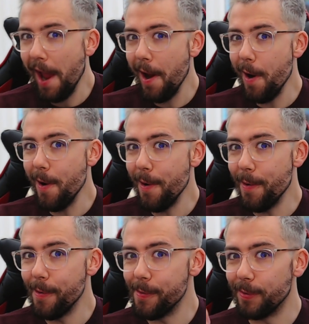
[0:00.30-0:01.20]

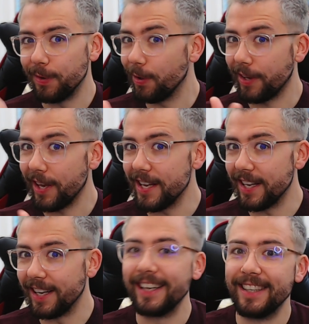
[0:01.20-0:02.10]

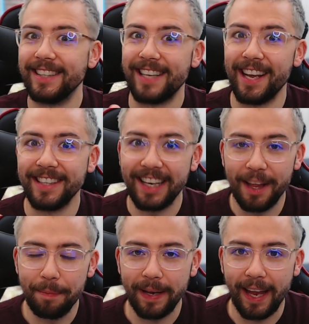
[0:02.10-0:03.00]
Dookies,
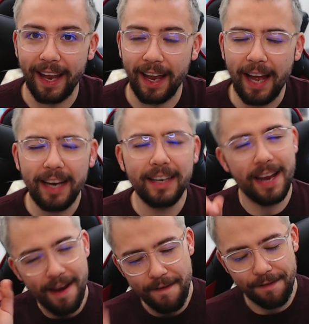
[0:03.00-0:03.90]
Andilippi here, and
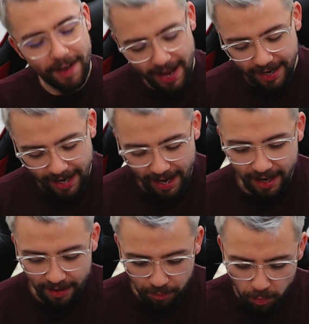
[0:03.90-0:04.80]
if I
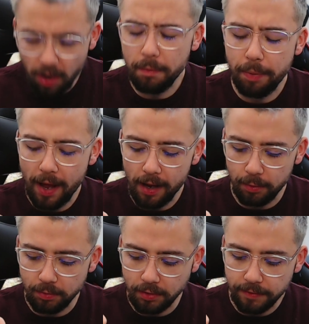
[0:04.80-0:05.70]
had
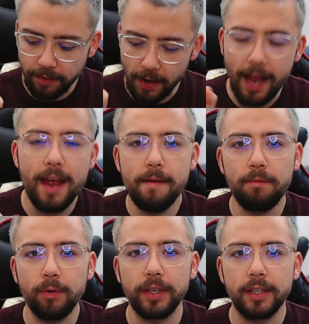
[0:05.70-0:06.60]
£1 for
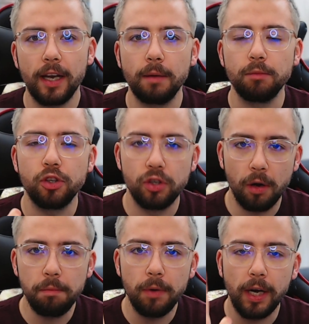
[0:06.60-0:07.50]
every time
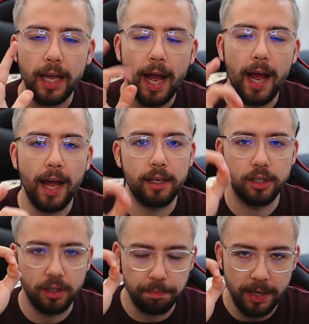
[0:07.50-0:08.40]
somebody
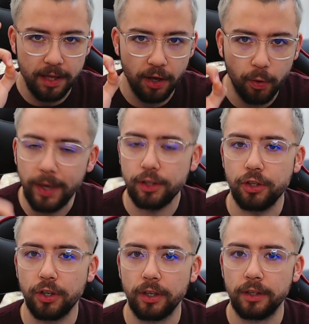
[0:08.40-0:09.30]
asked me the
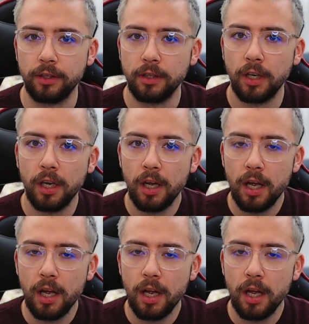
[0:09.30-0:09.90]
question,